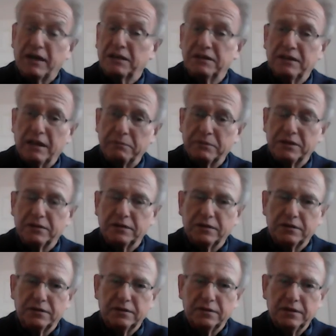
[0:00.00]

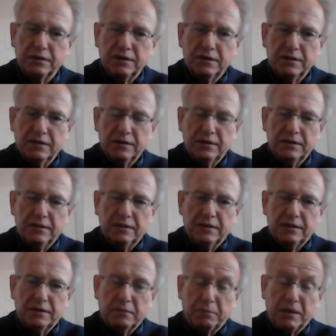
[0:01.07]
acceptance,
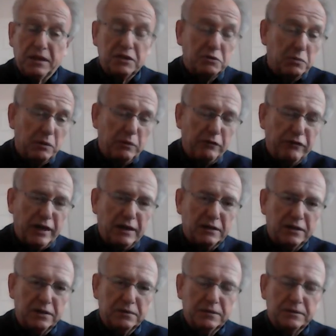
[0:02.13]
a place where we're
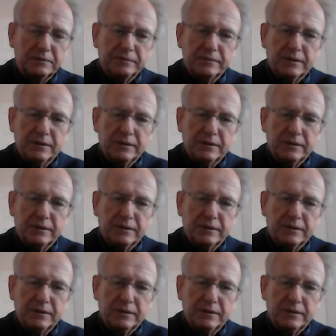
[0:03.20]
valued.